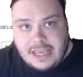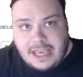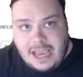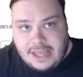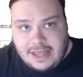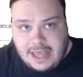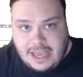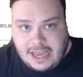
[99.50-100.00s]

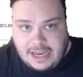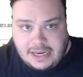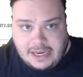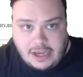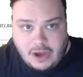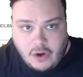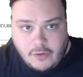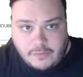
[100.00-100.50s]
and
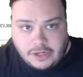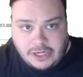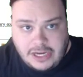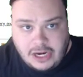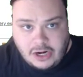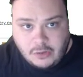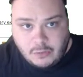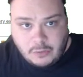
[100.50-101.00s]
then over
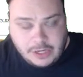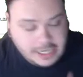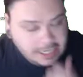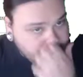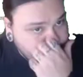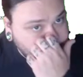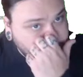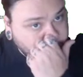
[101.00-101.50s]
here we
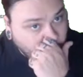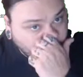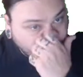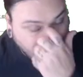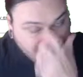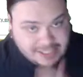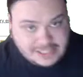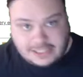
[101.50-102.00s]
need the bulk
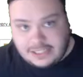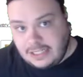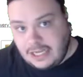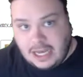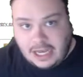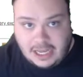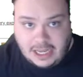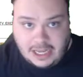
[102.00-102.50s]
list
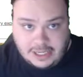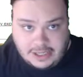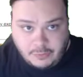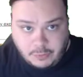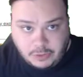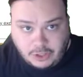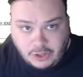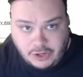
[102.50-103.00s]
uh, that
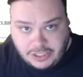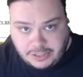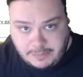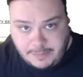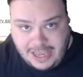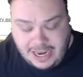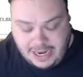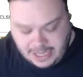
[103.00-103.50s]
we're going to
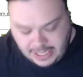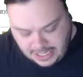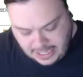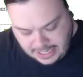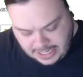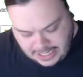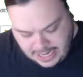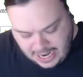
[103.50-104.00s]
make.
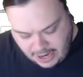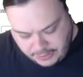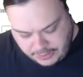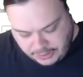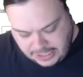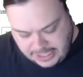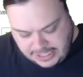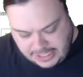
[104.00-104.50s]
Now
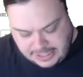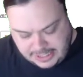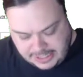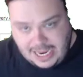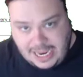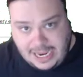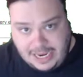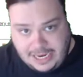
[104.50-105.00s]
there is
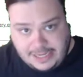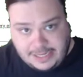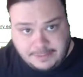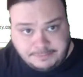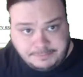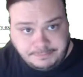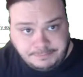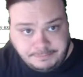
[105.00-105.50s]
a
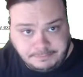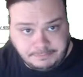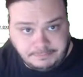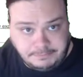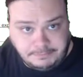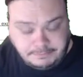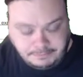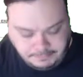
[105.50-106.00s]

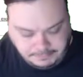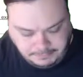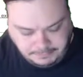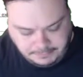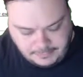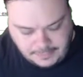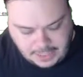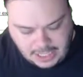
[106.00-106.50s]

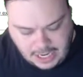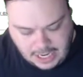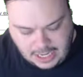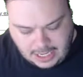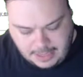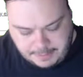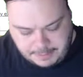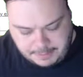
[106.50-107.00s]

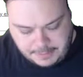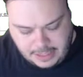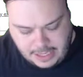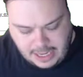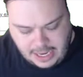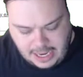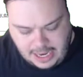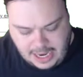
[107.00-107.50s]
um,
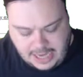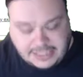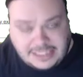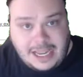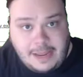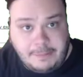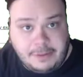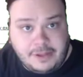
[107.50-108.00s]
a
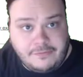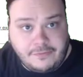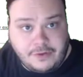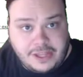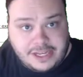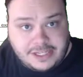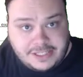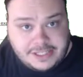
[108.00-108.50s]
template for
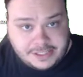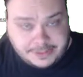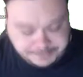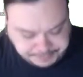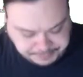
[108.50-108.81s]
this,